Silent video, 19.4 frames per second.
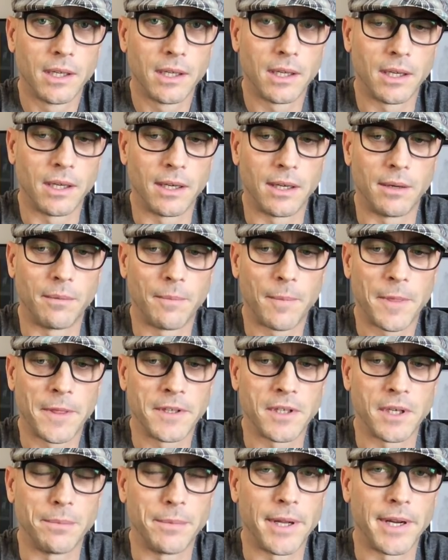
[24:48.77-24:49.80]
Uh,
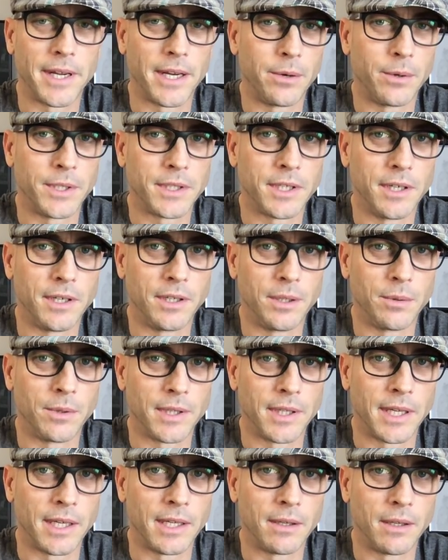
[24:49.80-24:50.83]
said, I'm not interested in doing
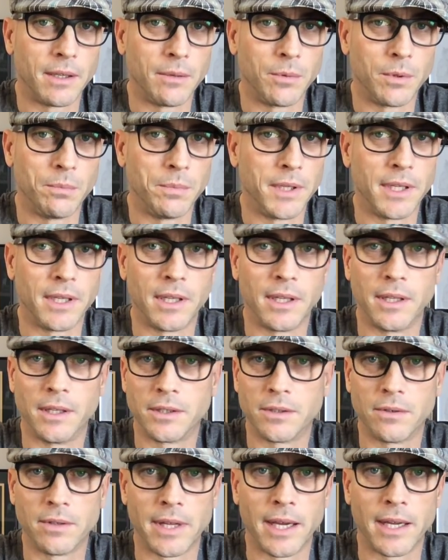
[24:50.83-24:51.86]
that. It would be a
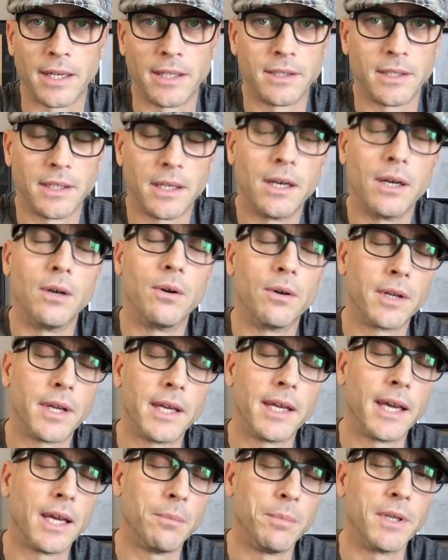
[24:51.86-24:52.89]
this or that. And I said, oh,
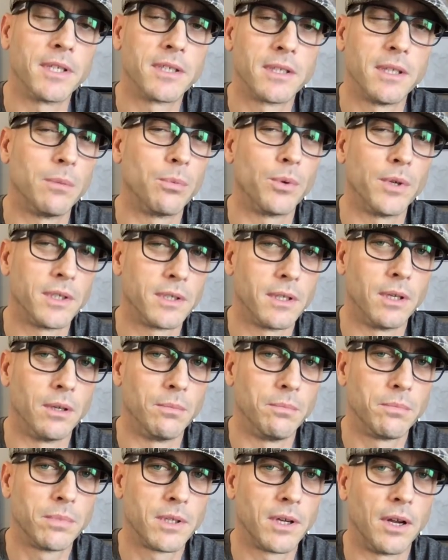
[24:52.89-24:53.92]
okay, yeah, it'd be a slippery
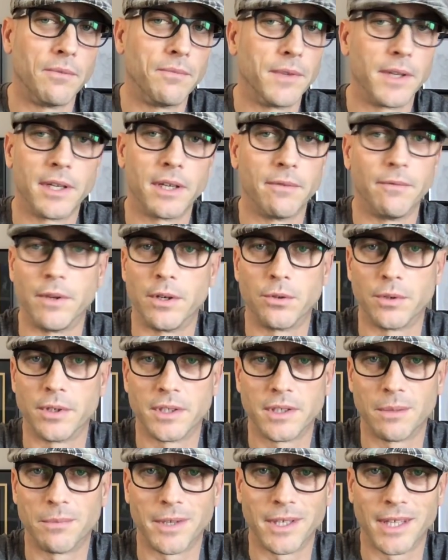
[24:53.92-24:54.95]
slope, conflict of interest,
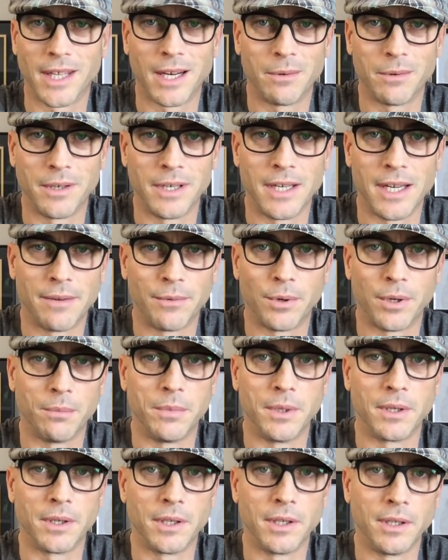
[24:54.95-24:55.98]
something like that. I would never in a
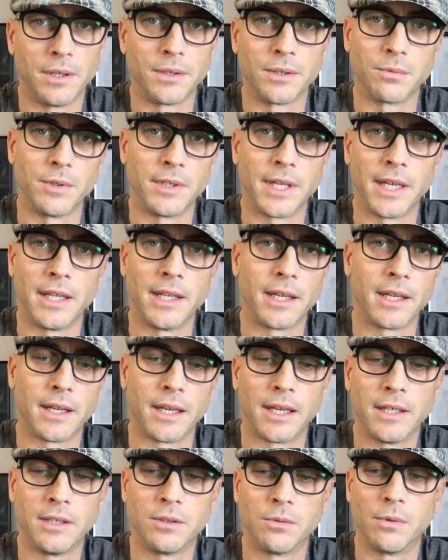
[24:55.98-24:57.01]
million years retain that
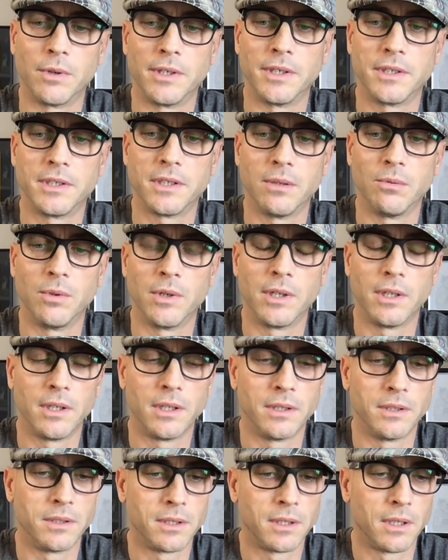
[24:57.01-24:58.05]
guy. I just wanted to see what
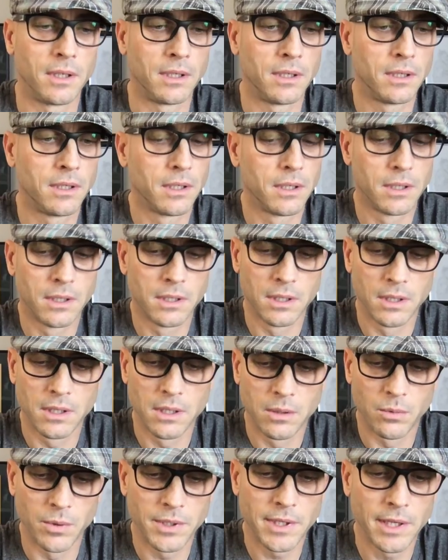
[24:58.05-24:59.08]
his uh,
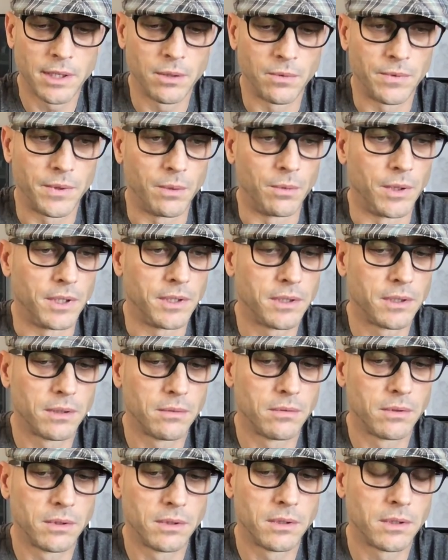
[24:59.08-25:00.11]
retainer fee was.
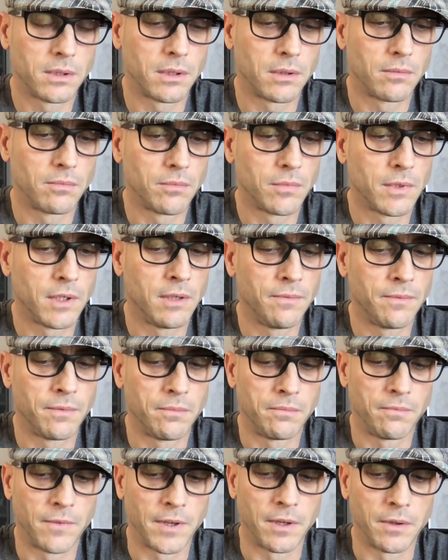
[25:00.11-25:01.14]
So he
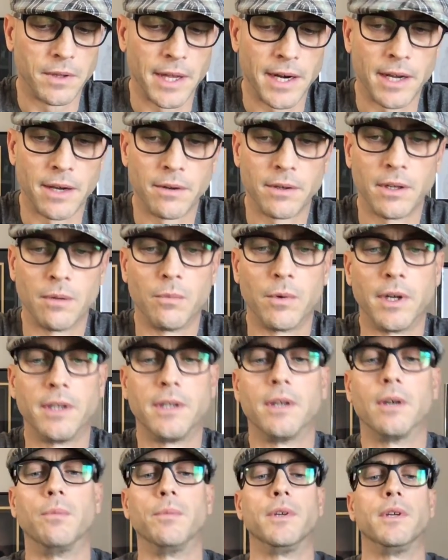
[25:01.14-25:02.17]
figured that out, didn't want to
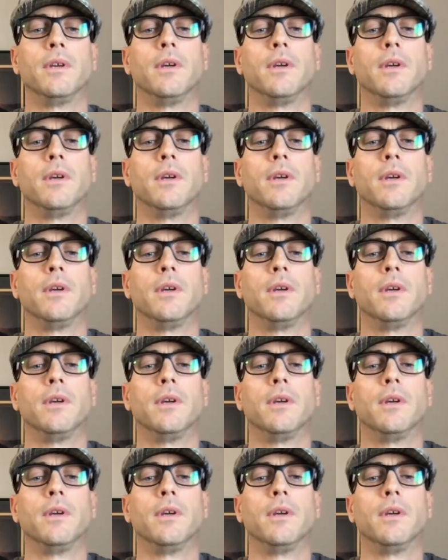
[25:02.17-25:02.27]
tell me.